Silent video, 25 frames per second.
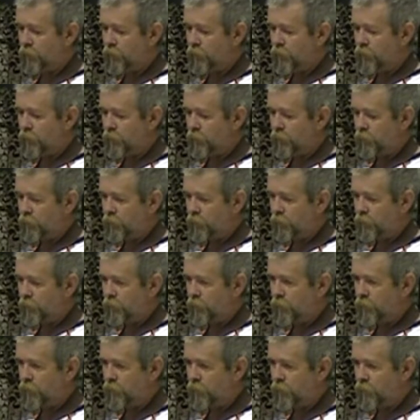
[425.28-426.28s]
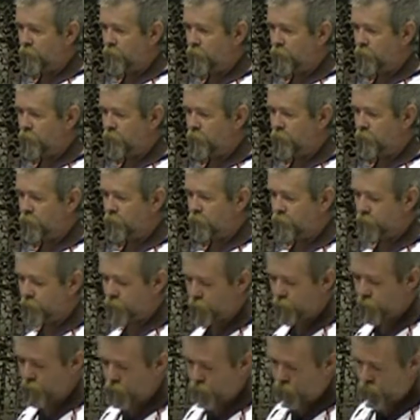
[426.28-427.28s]

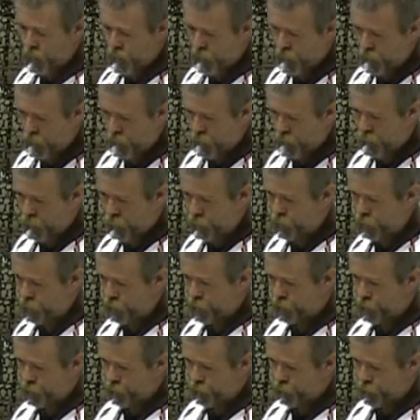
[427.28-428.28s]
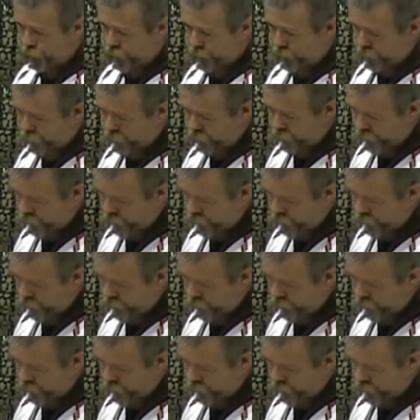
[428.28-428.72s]
(silent)